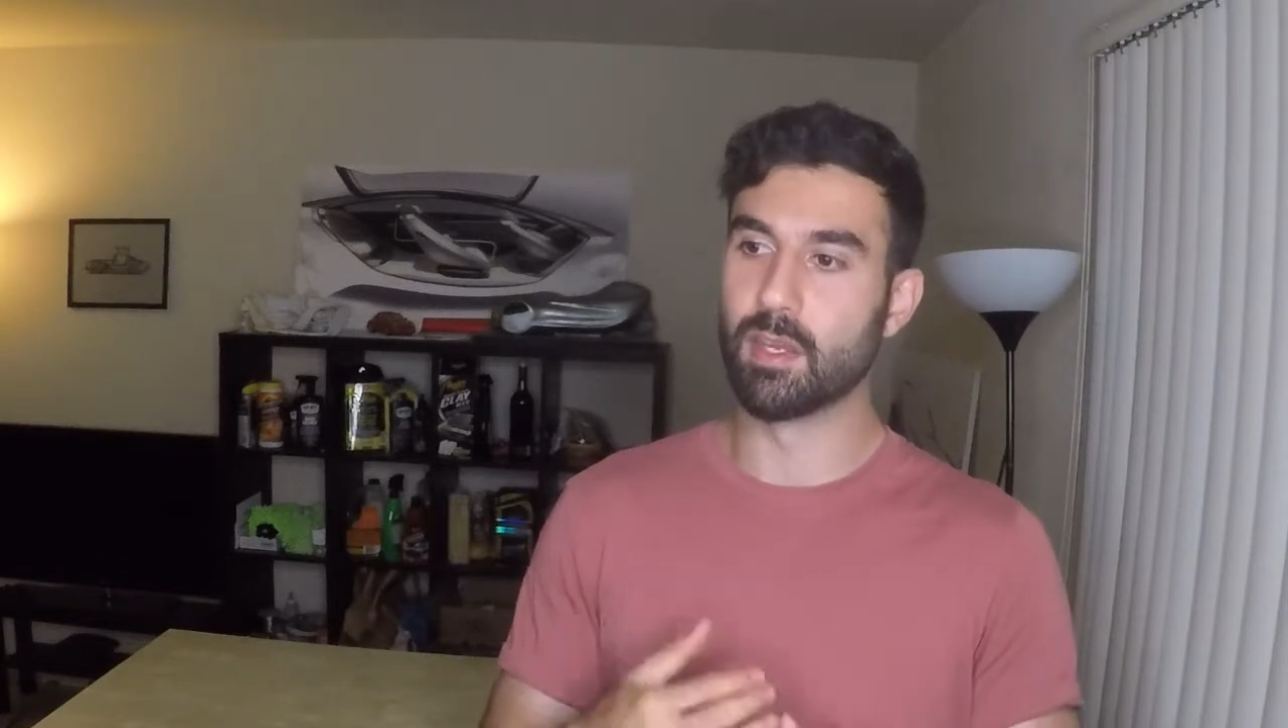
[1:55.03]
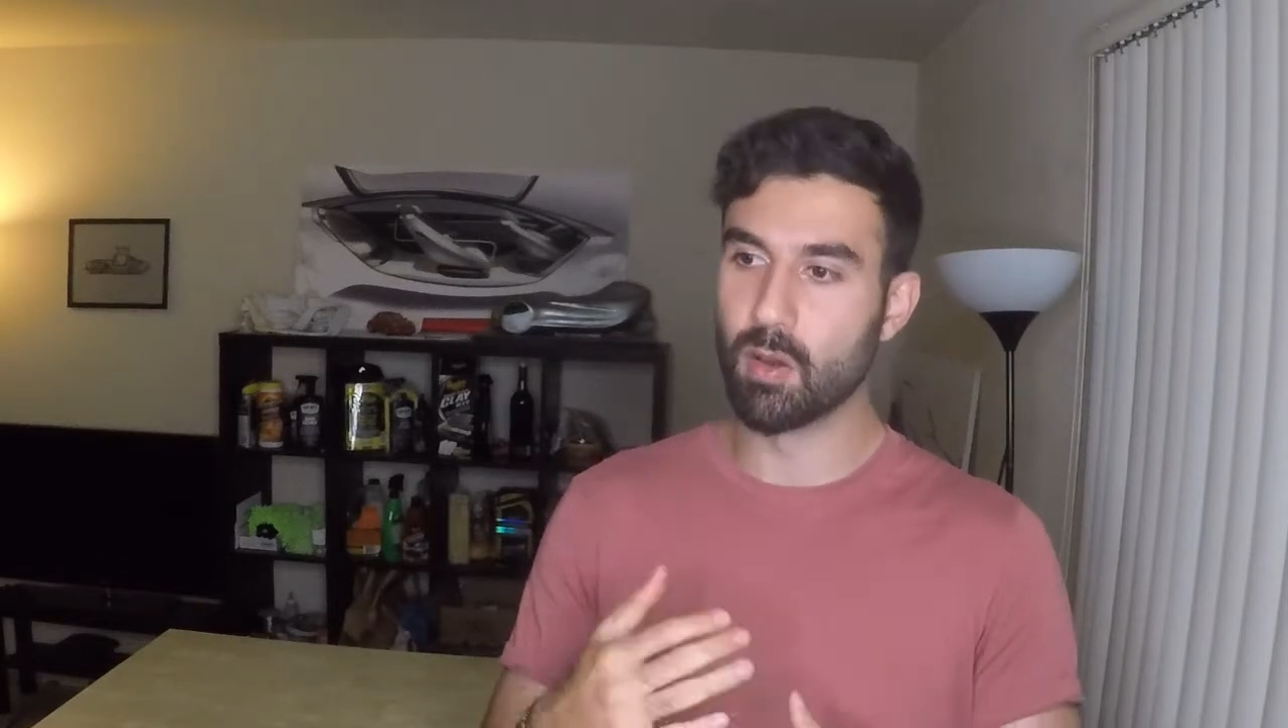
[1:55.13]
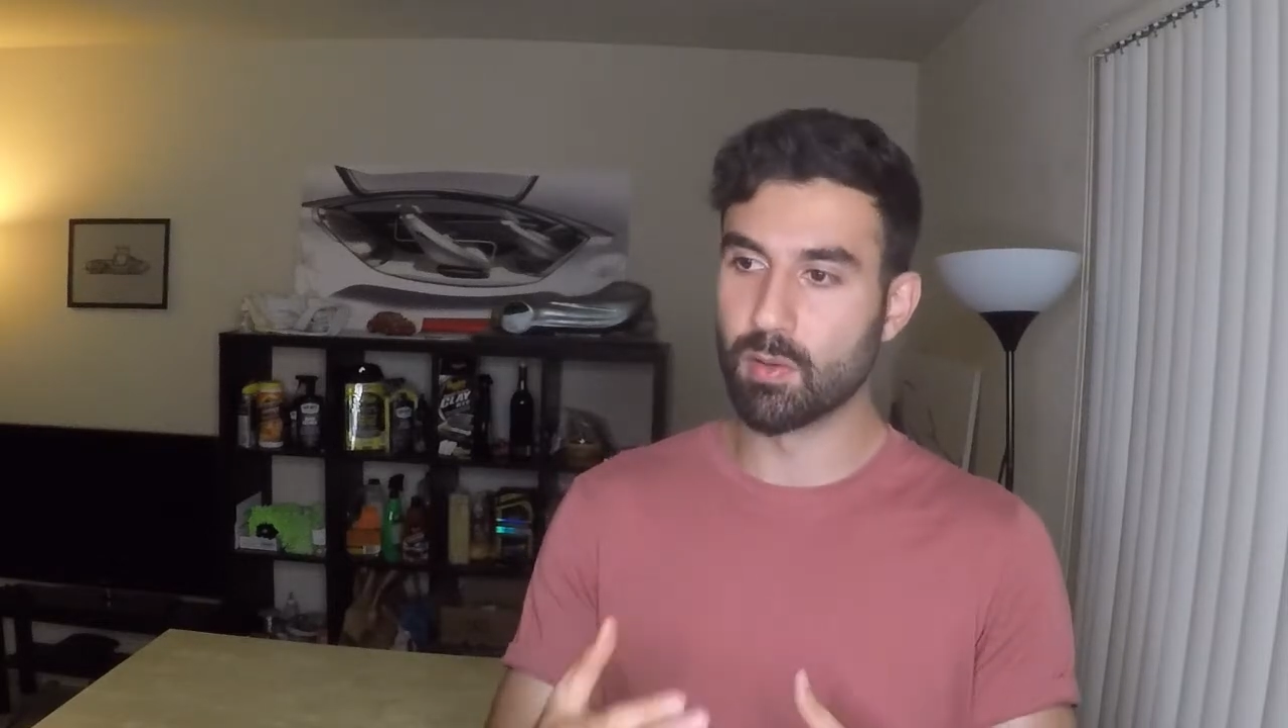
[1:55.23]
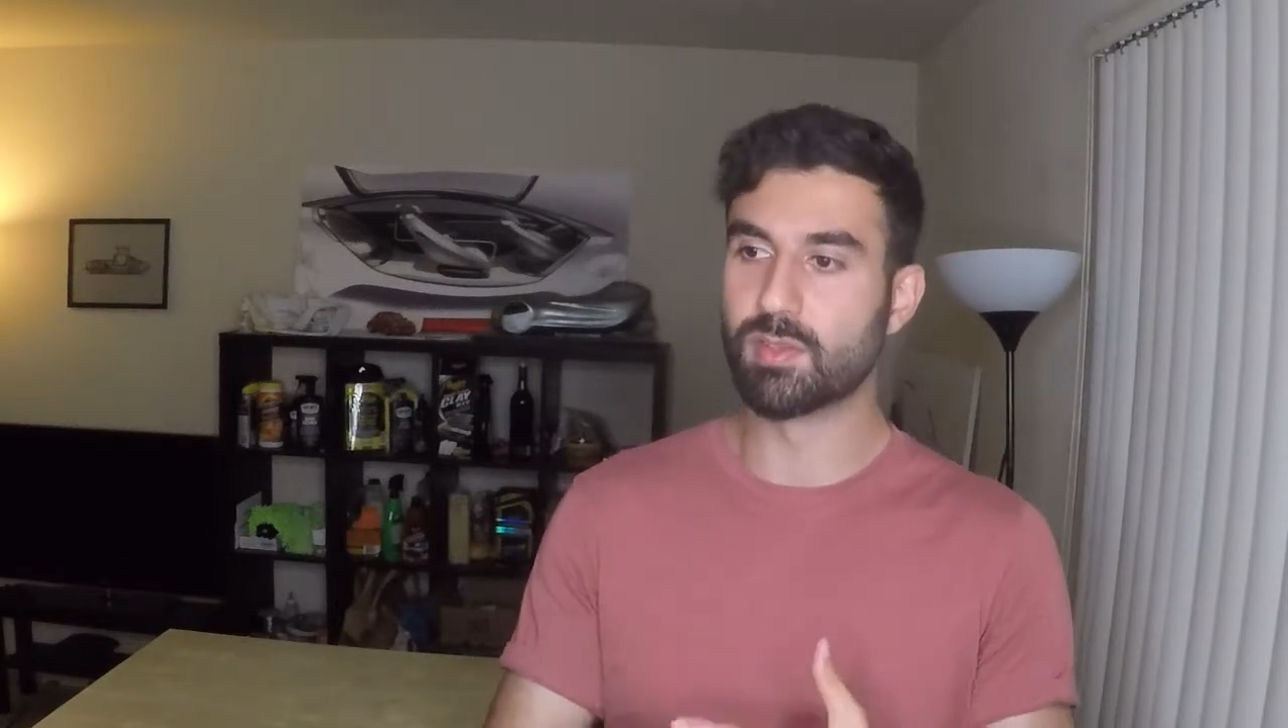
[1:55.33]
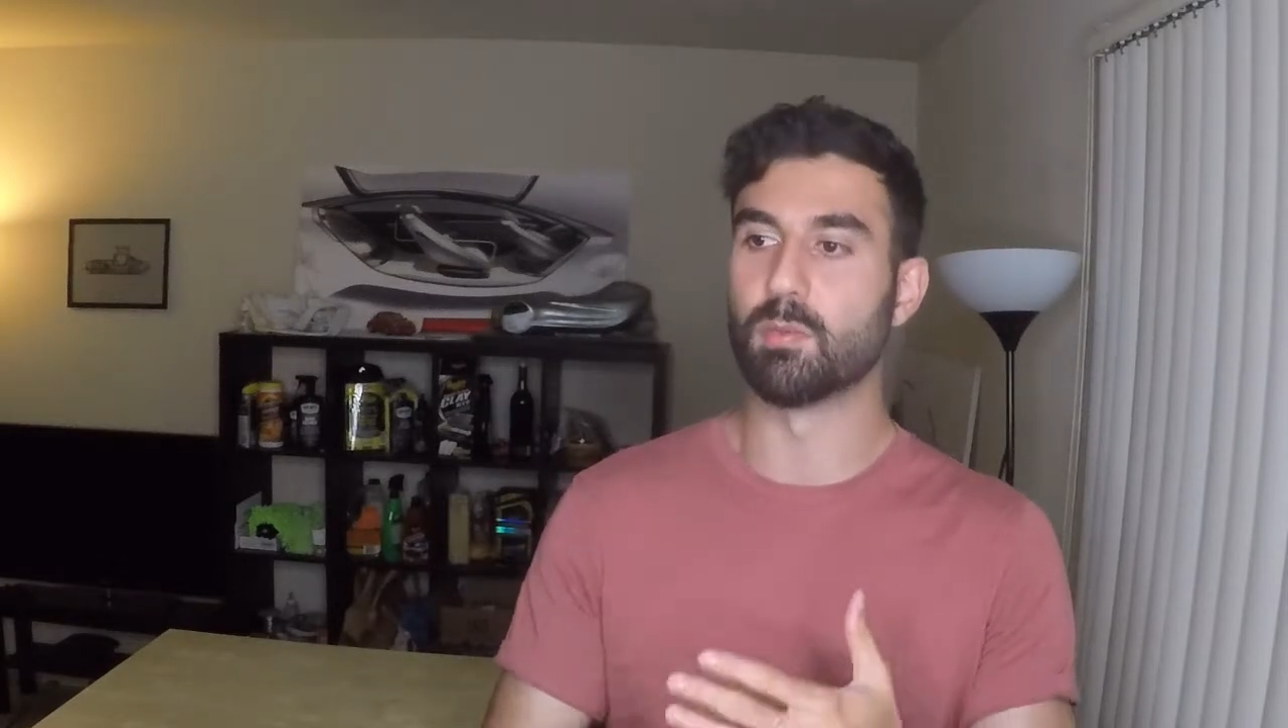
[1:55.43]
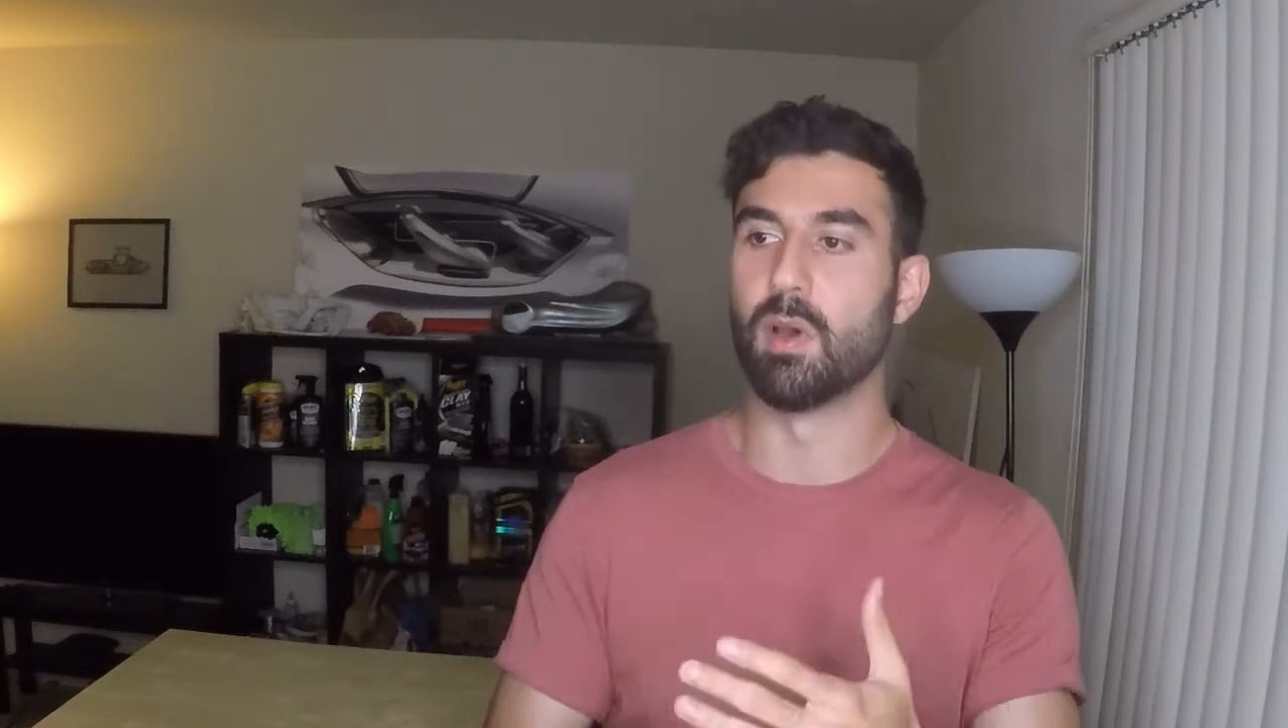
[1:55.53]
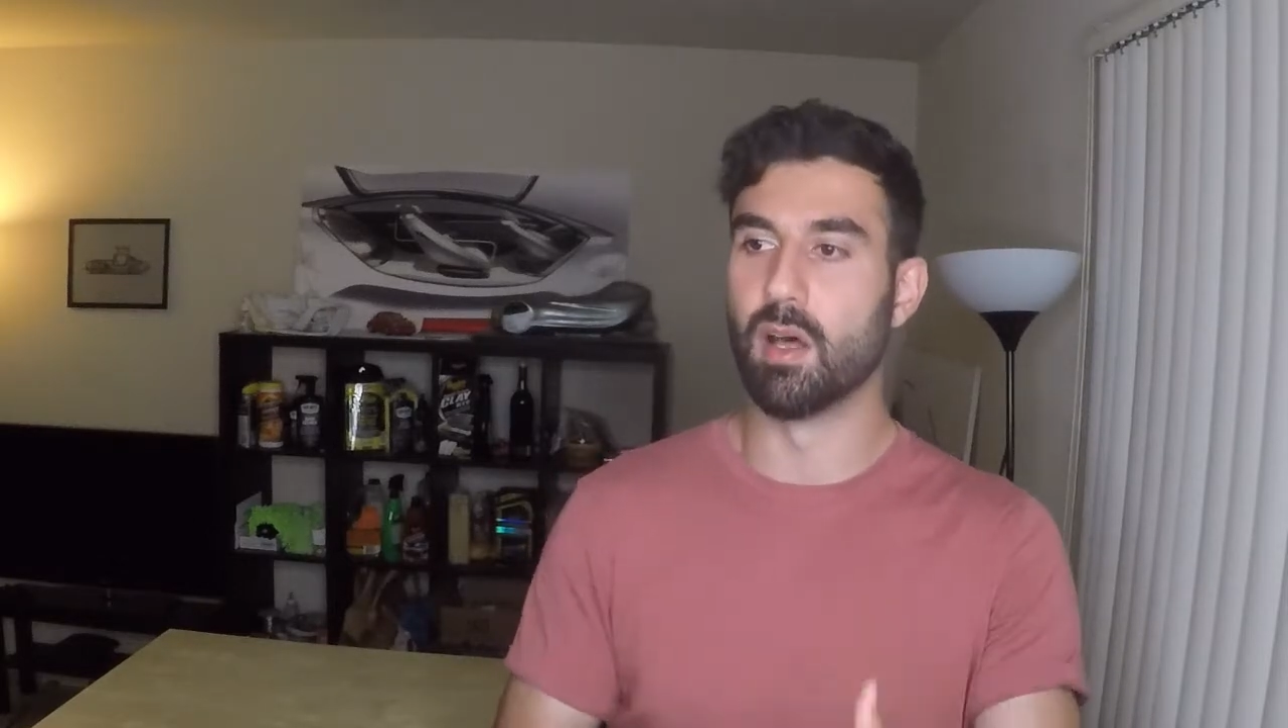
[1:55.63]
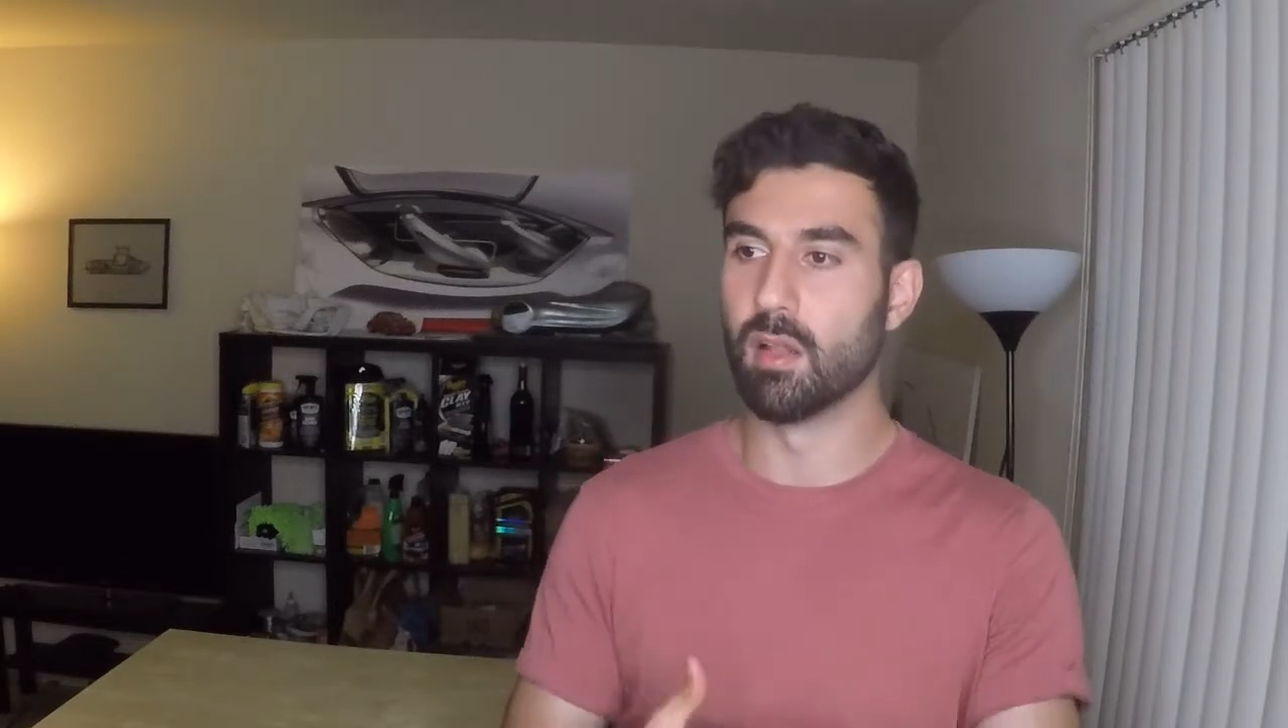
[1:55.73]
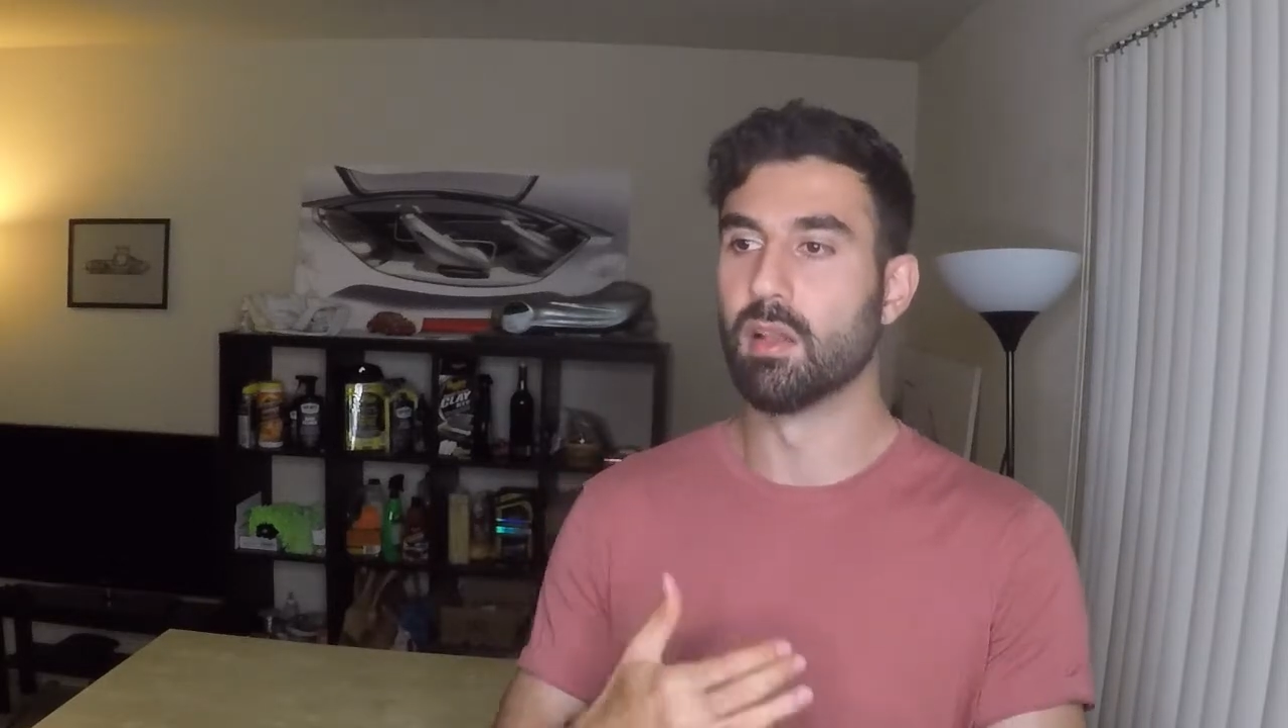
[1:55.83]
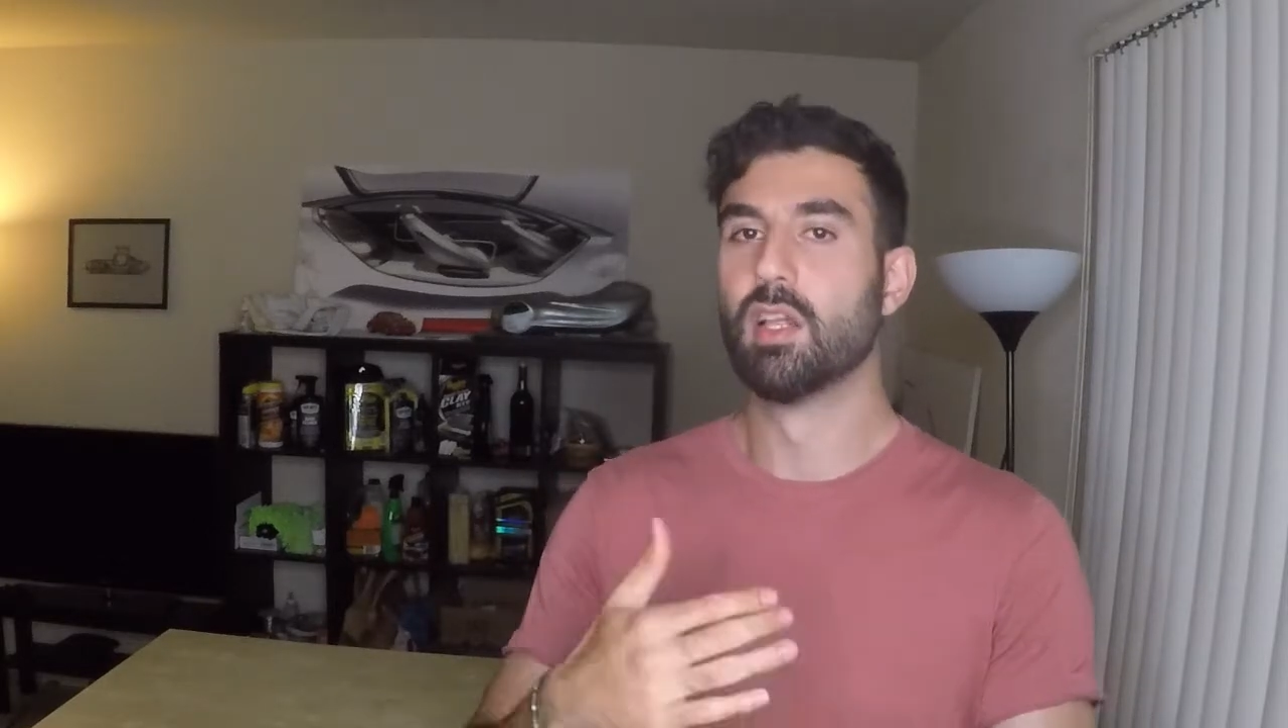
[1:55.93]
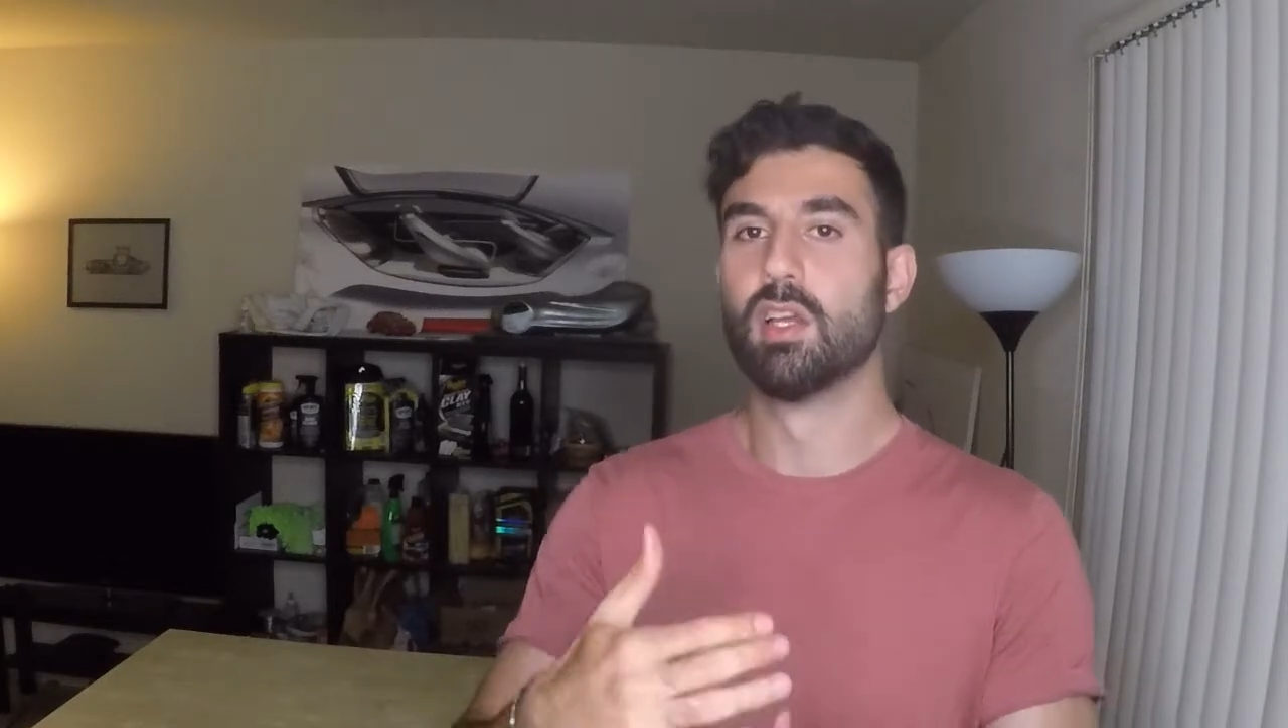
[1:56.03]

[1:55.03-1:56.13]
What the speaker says: goes well